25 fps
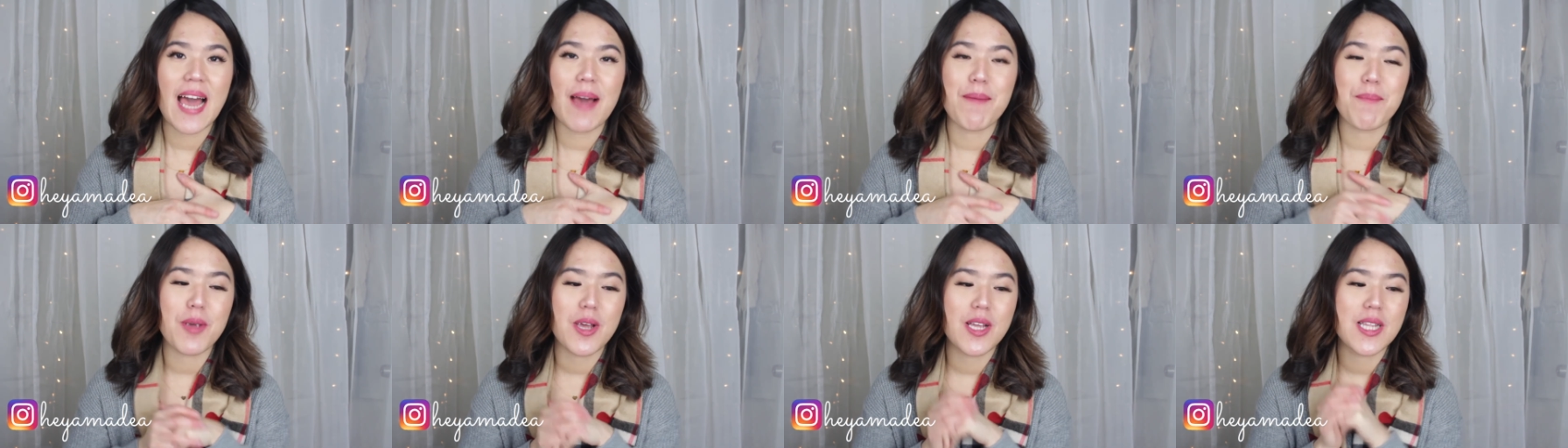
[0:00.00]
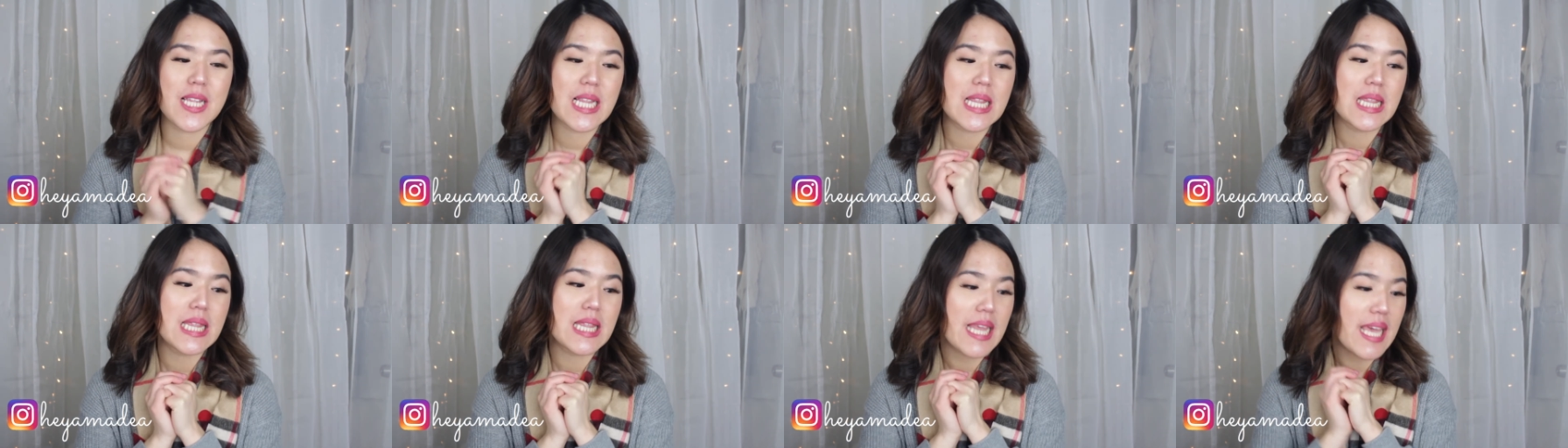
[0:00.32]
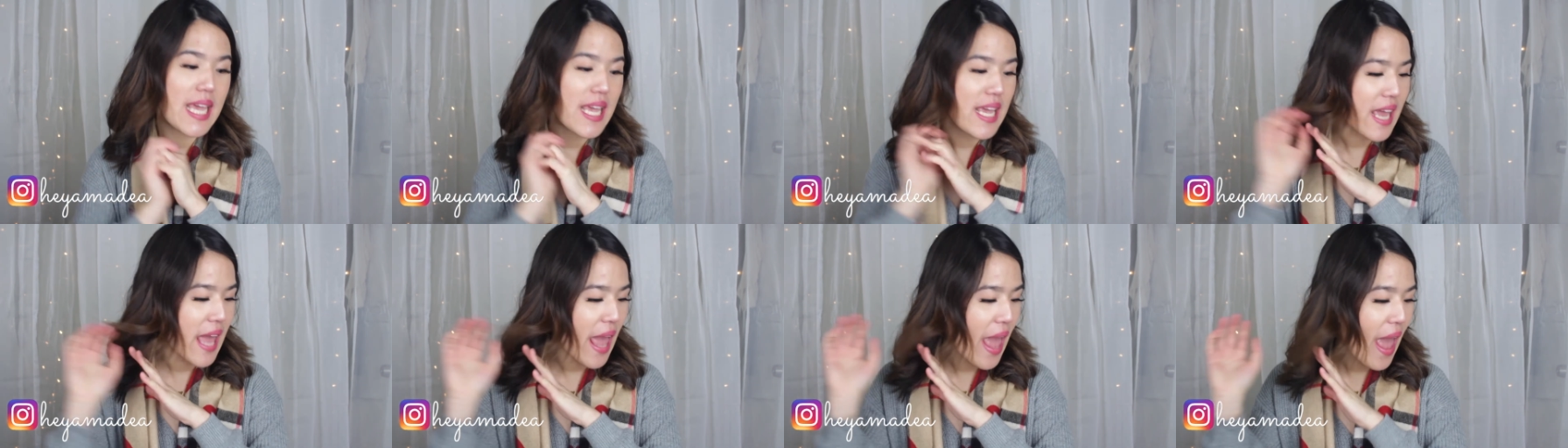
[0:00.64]
I'm gonna
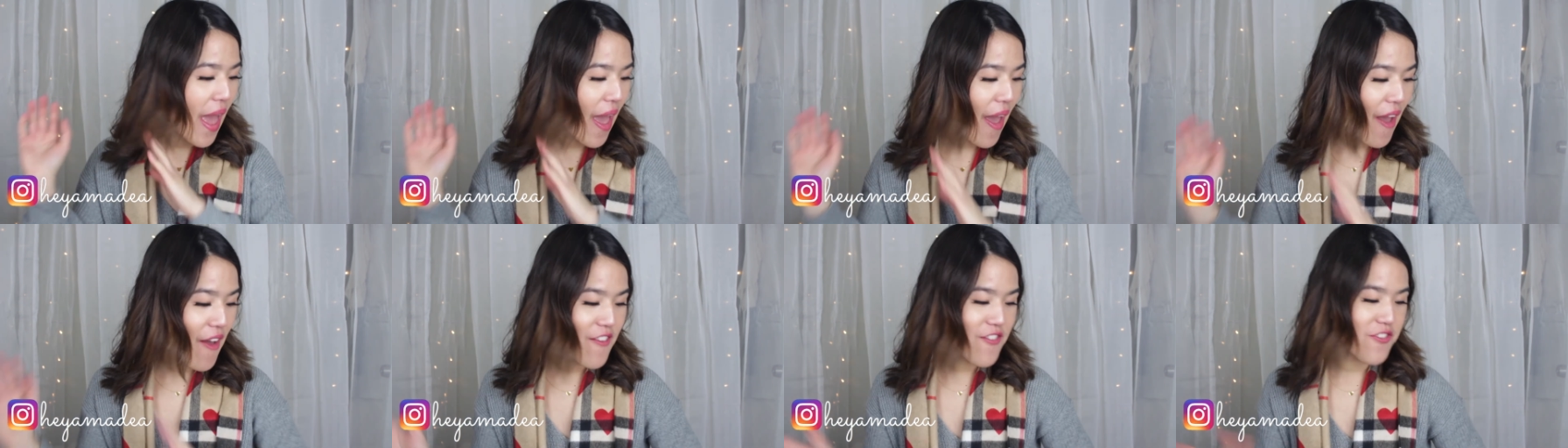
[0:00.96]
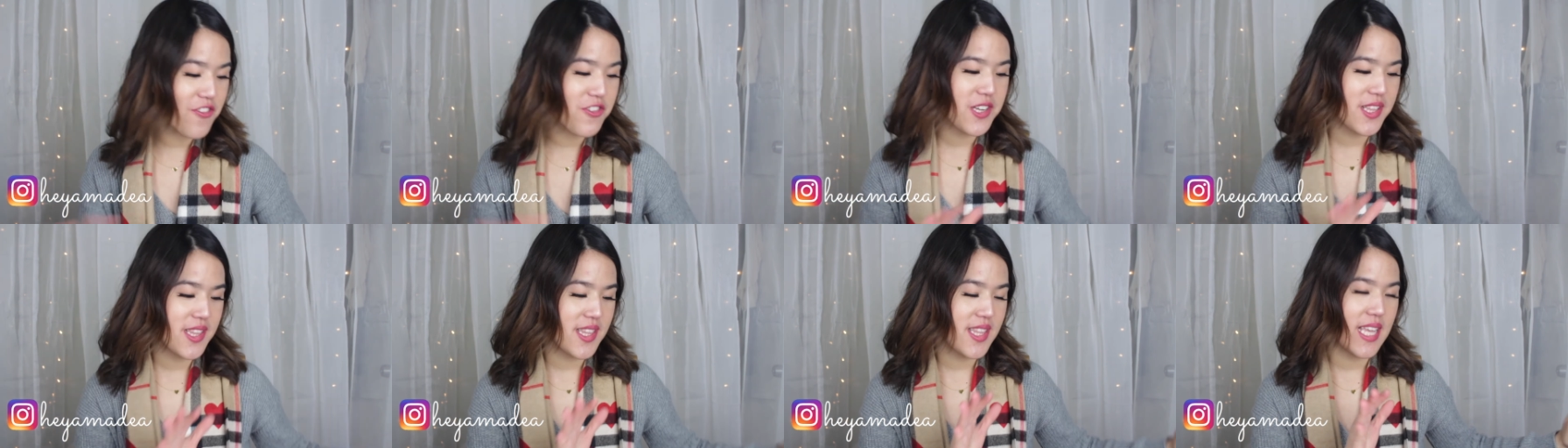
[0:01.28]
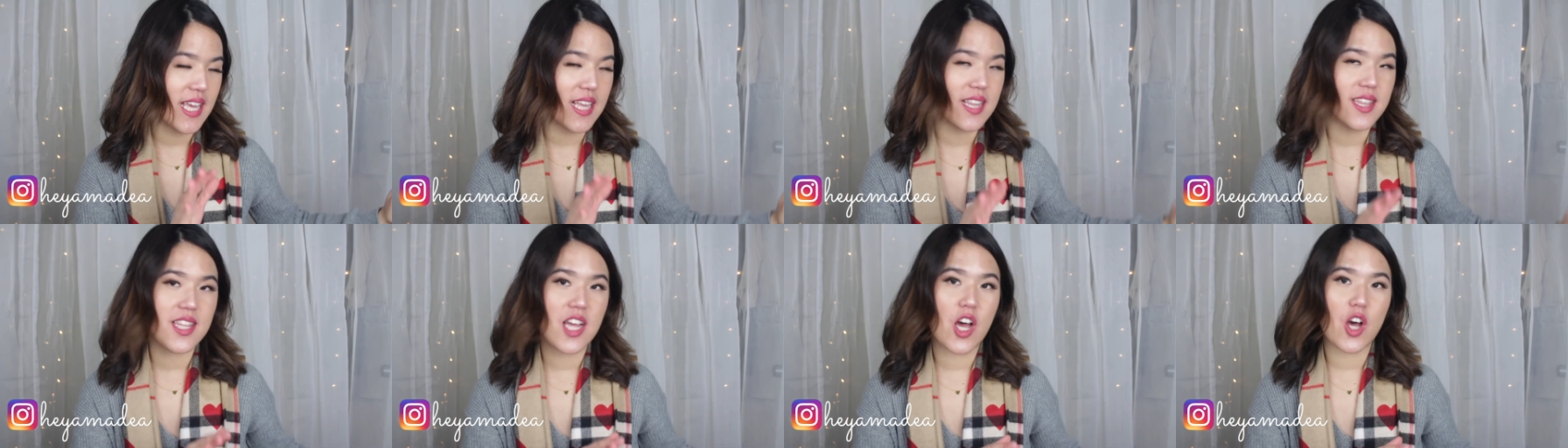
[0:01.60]
link
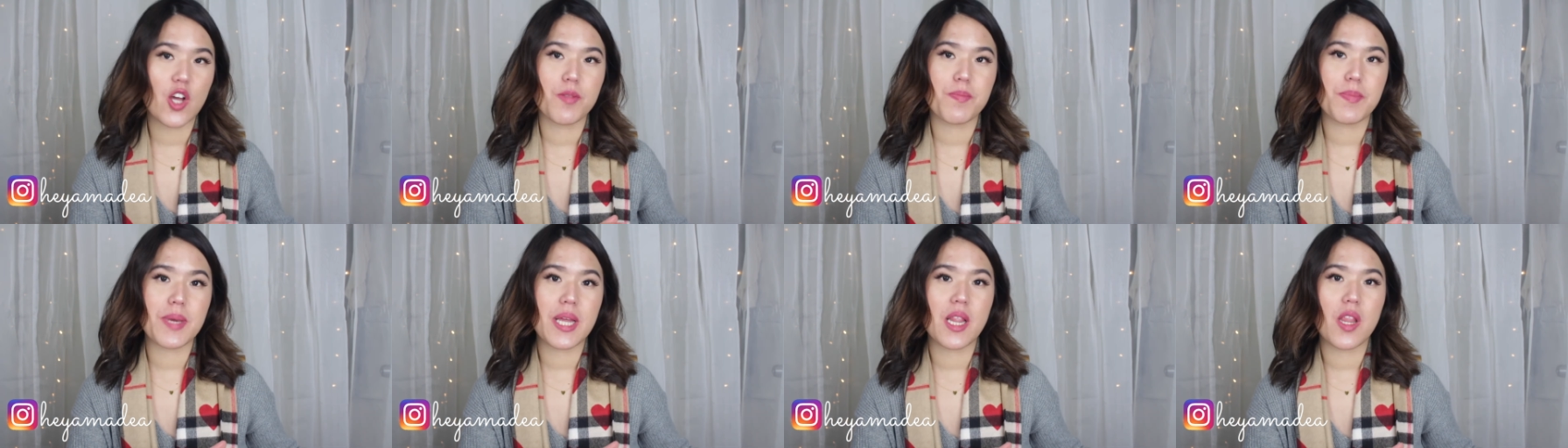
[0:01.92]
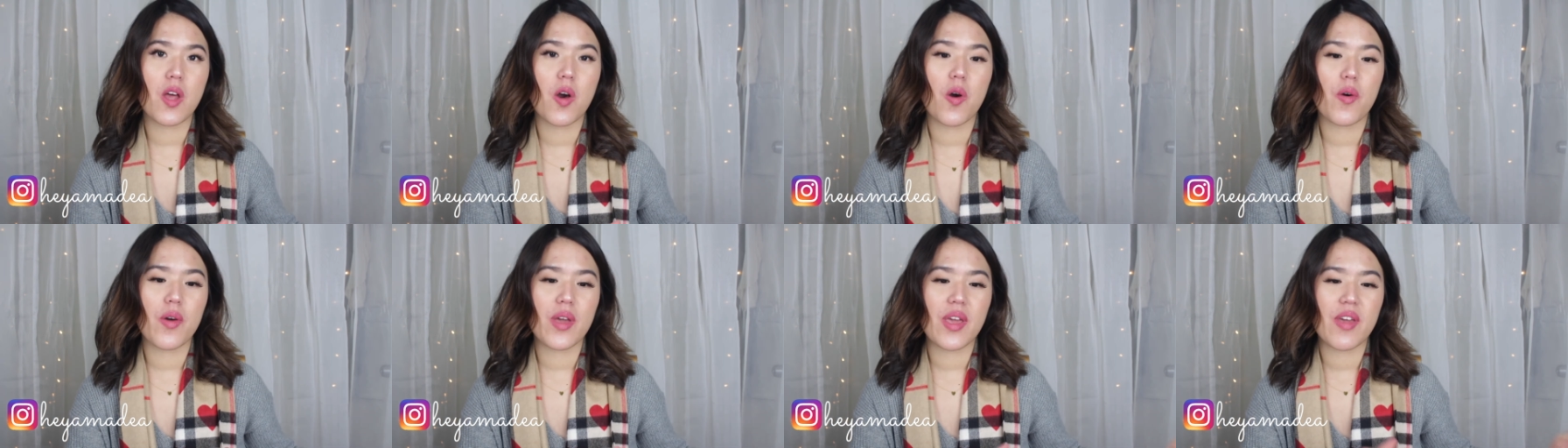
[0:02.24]
everything down below.